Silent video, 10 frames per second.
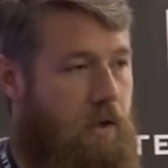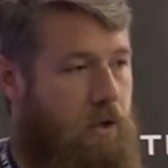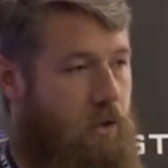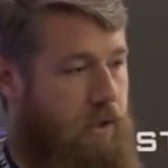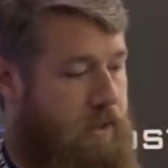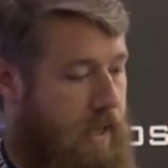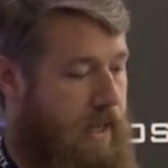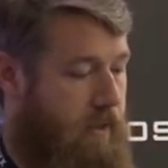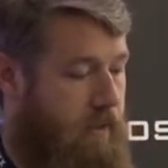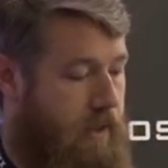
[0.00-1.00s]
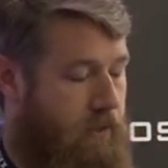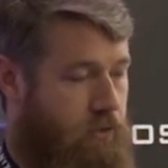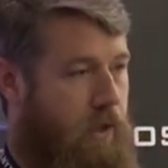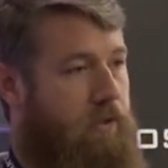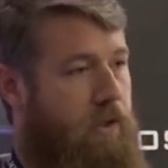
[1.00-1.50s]
you could take these
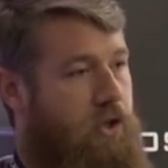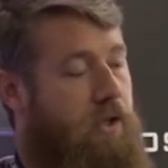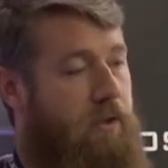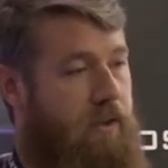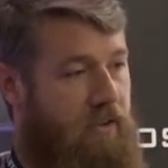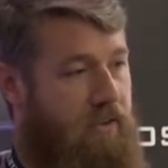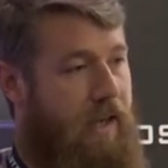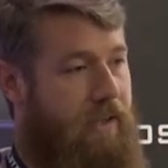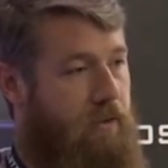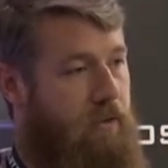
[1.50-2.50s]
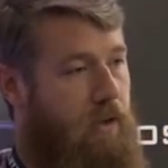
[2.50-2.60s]
transitions and these states